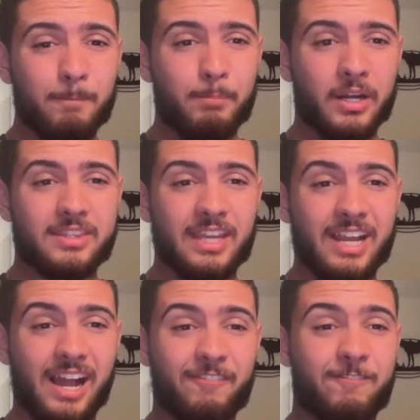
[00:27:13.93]
but they
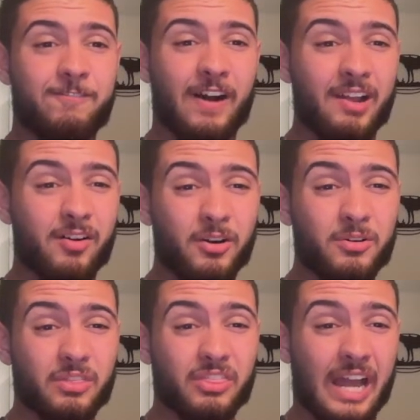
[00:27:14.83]
got
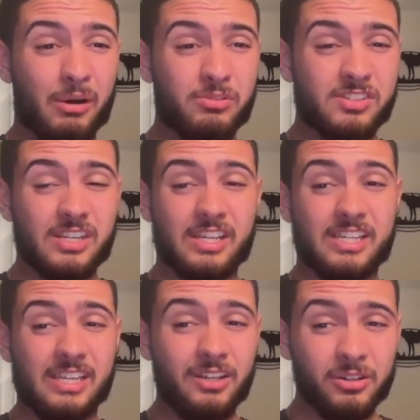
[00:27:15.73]
500,000
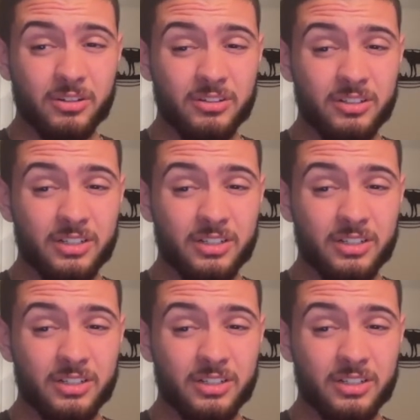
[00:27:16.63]
here?